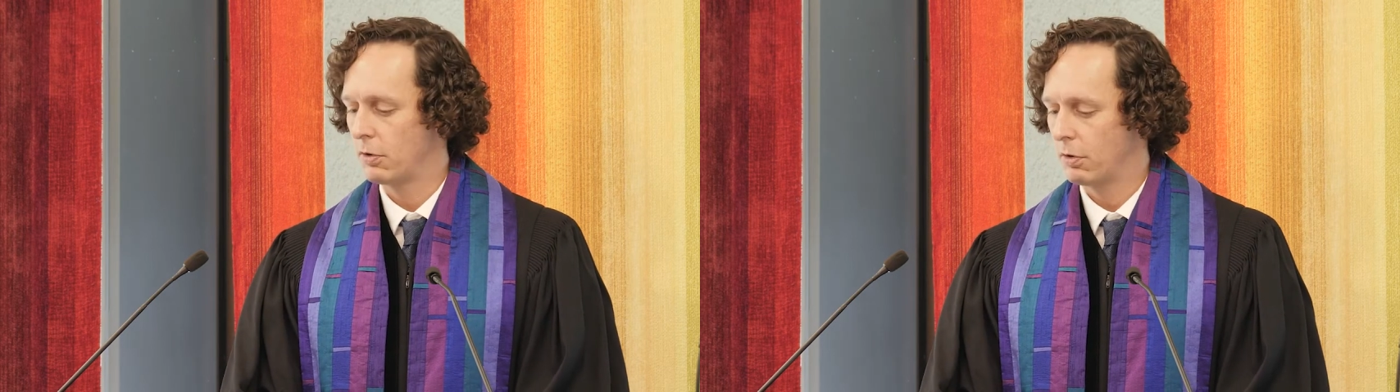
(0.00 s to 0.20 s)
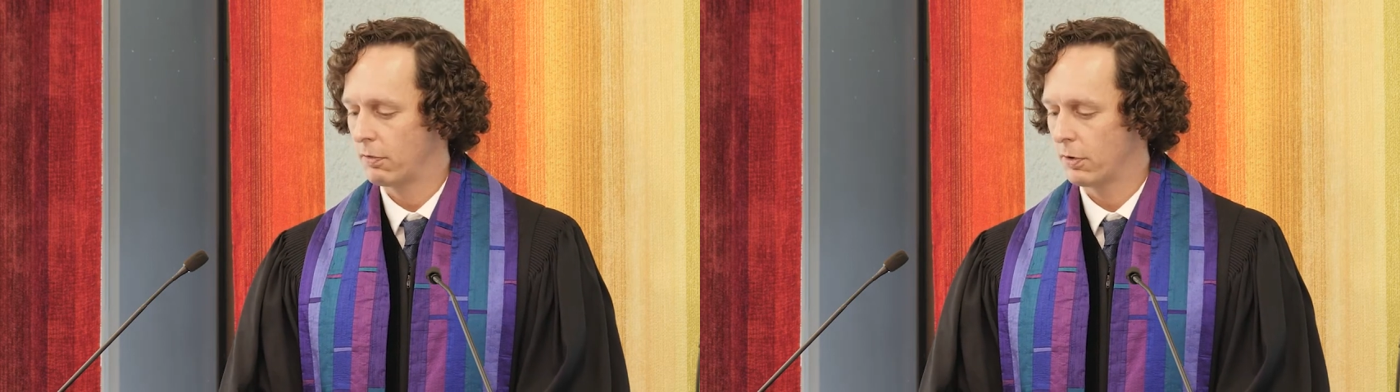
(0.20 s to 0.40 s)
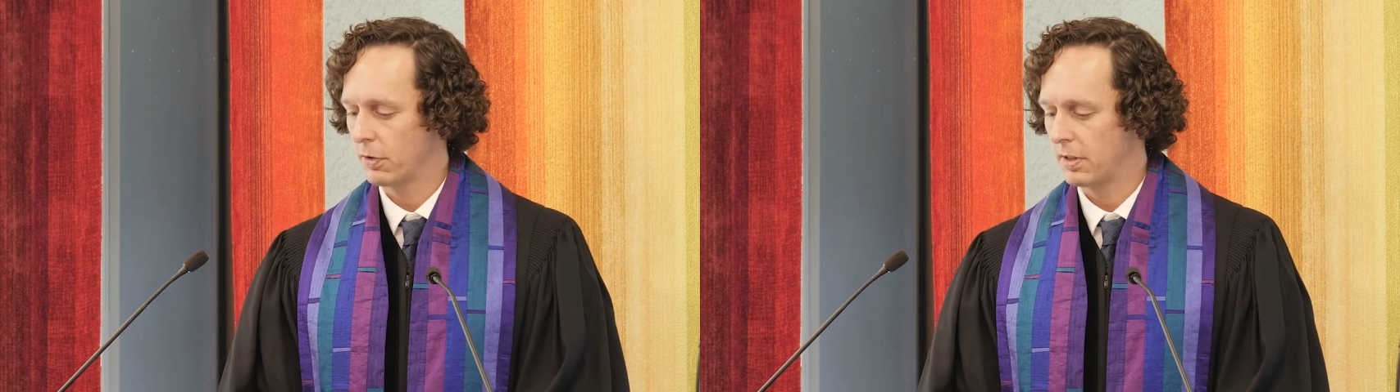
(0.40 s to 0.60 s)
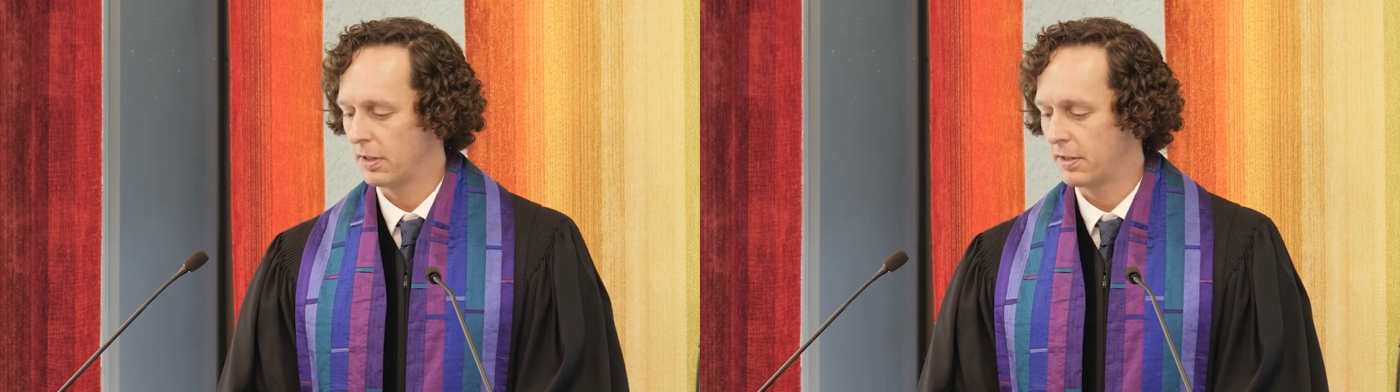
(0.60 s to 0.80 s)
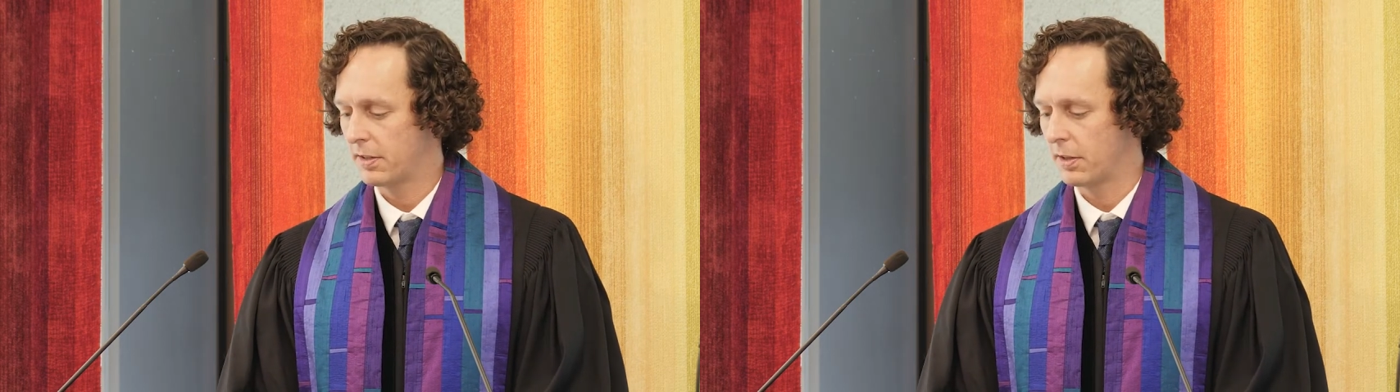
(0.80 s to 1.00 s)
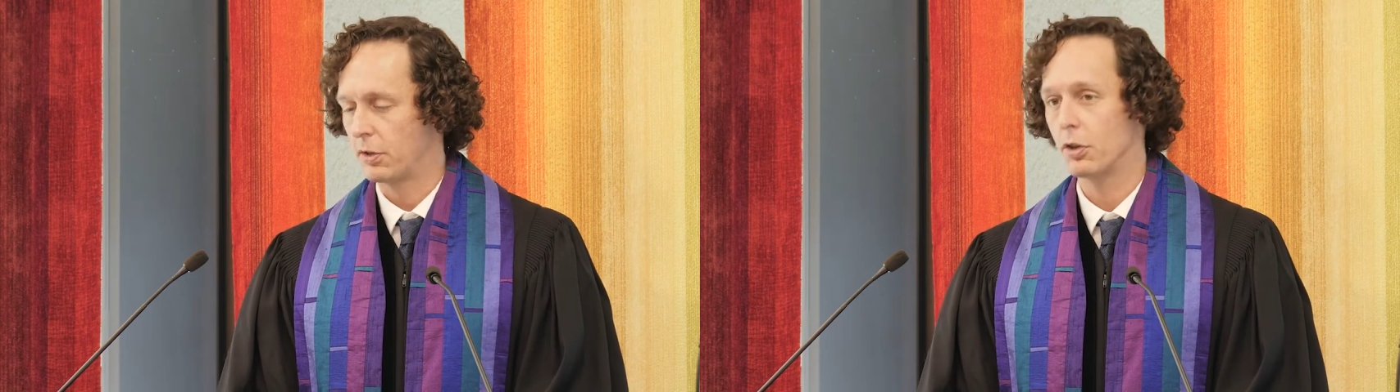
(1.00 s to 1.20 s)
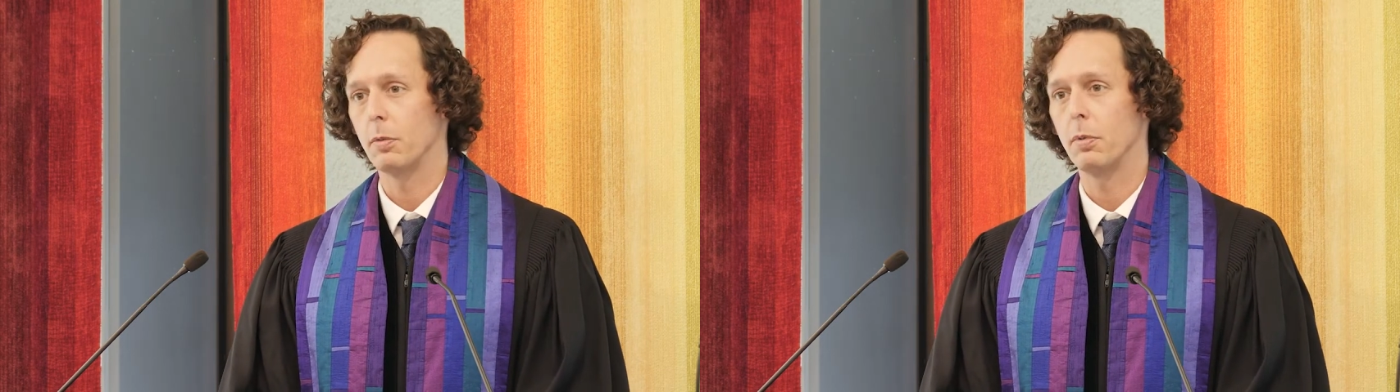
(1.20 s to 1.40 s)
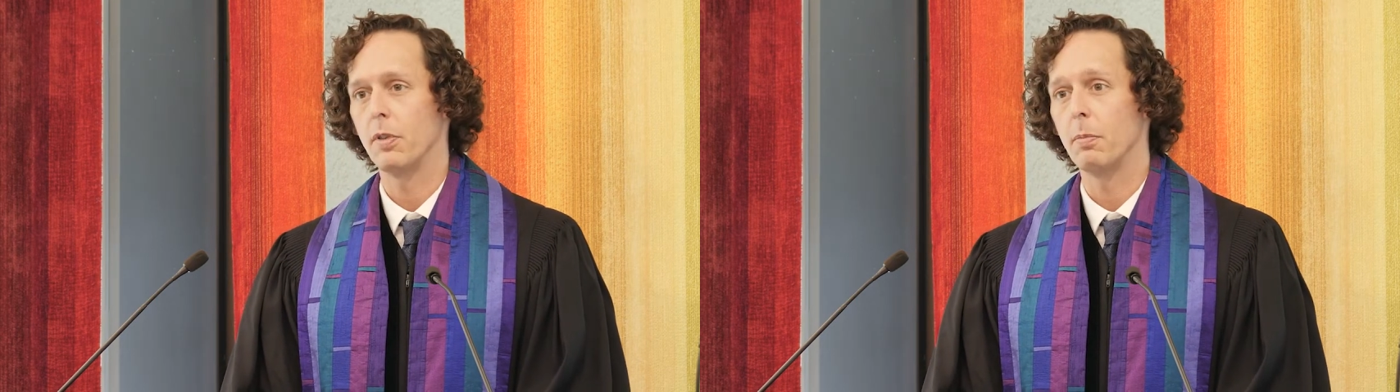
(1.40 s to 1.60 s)
Universalists
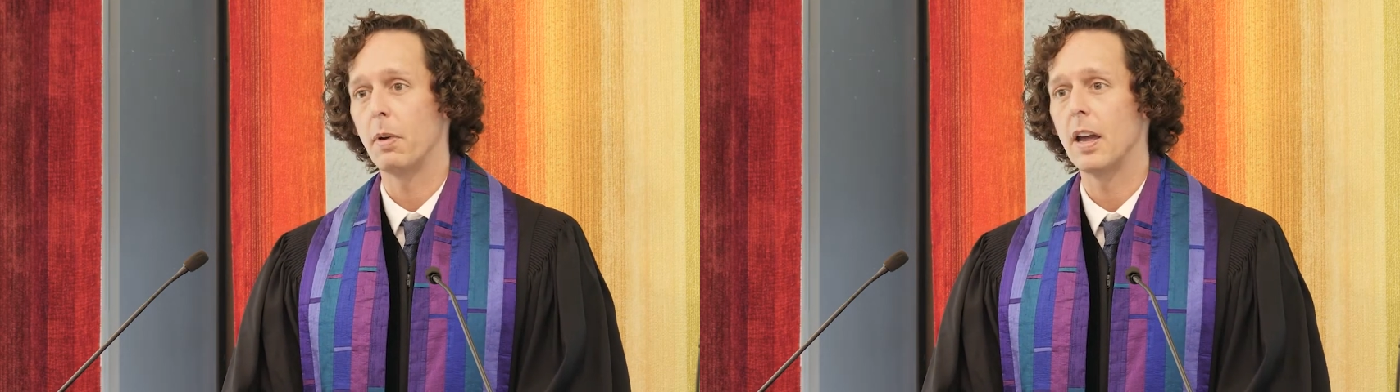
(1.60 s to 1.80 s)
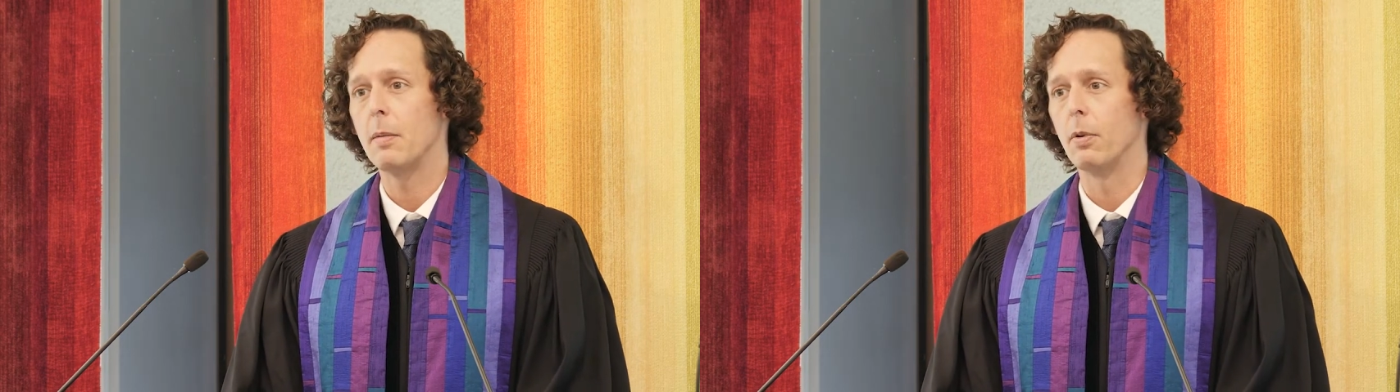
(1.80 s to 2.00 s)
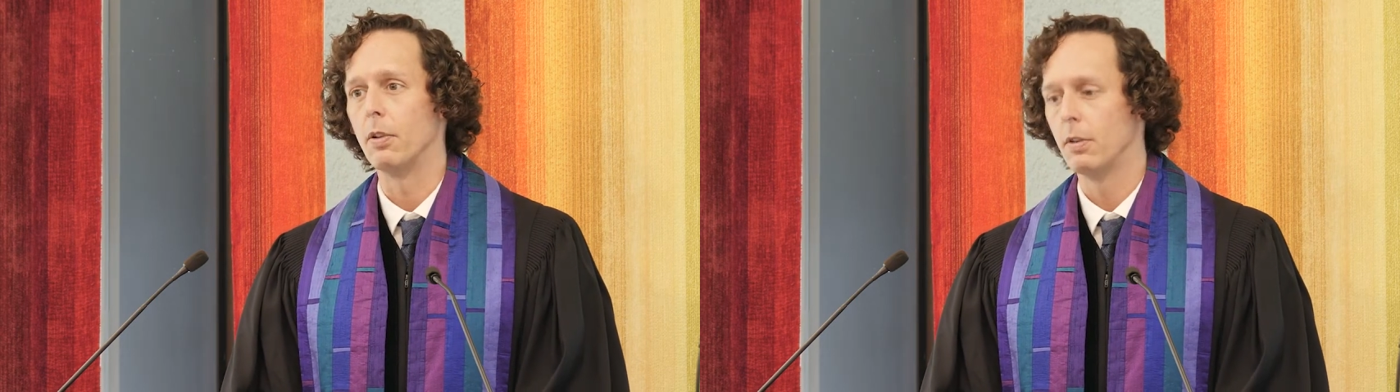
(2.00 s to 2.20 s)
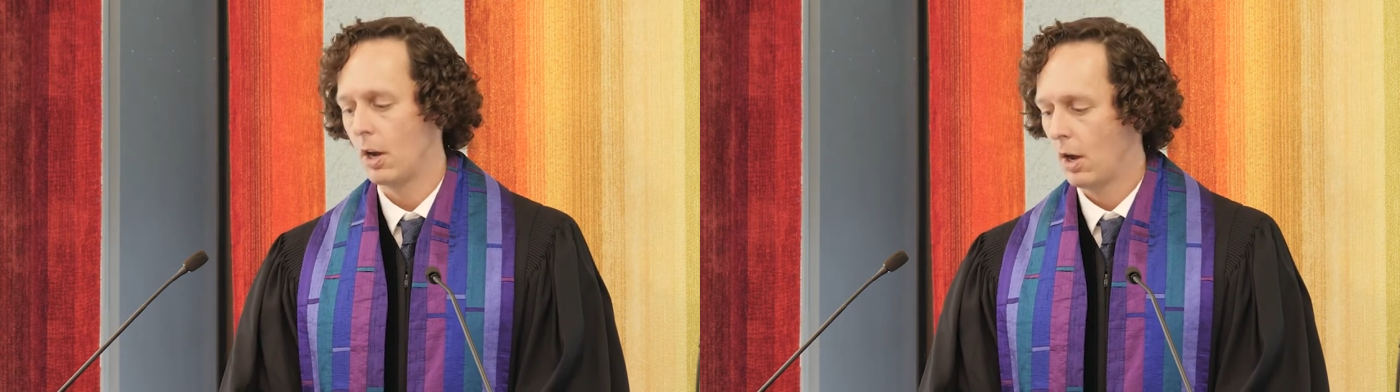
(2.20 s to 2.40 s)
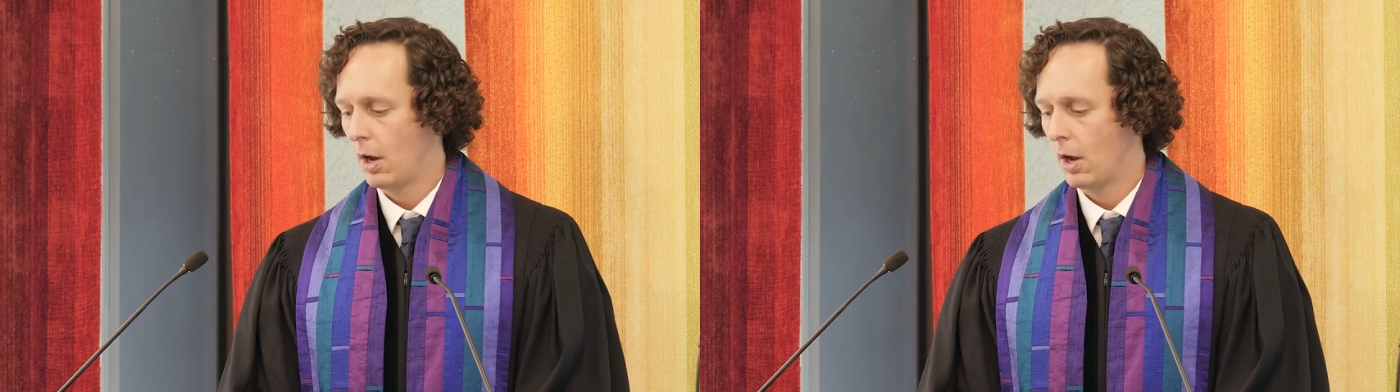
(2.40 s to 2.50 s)
interpret the Bible?